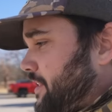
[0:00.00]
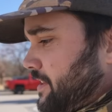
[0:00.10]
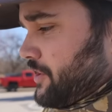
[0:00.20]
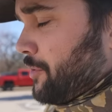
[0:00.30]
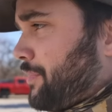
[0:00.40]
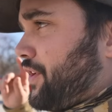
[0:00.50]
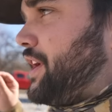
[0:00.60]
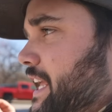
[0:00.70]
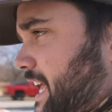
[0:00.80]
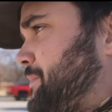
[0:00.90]
a little
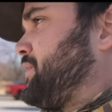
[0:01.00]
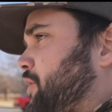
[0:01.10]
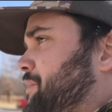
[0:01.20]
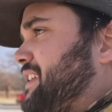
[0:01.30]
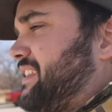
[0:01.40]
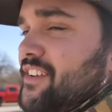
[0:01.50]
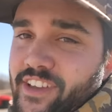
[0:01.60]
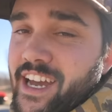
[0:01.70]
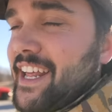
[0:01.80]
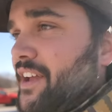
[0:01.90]
birdie came and told me that they've
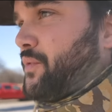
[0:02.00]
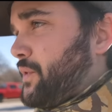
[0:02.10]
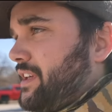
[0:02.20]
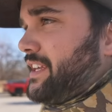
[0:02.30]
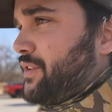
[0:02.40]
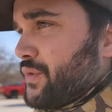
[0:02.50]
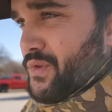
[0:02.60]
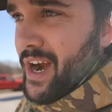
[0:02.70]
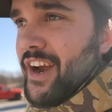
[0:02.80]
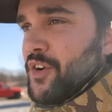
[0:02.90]
got a really
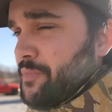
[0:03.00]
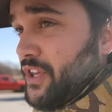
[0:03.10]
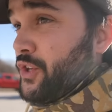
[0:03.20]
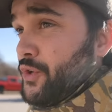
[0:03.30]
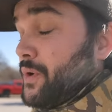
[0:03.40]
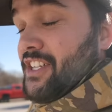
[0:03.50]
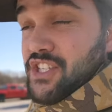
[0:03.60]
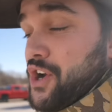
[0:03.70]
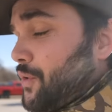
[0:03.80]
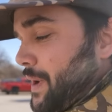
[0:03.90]
rare pew. Uh,
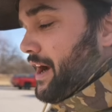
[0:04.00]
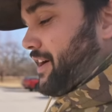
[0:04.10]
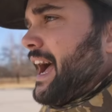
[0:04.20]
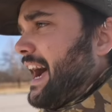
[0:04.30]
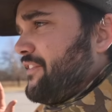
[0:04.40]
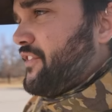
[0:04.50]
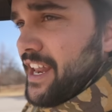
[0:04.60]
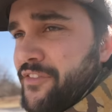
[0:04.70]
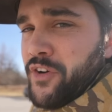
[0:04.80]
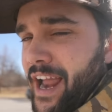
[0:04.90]
so rare, I've
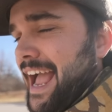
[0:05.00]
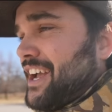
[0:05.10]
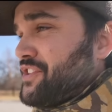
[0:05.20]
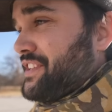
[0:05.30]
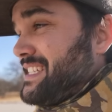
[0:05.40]
never actually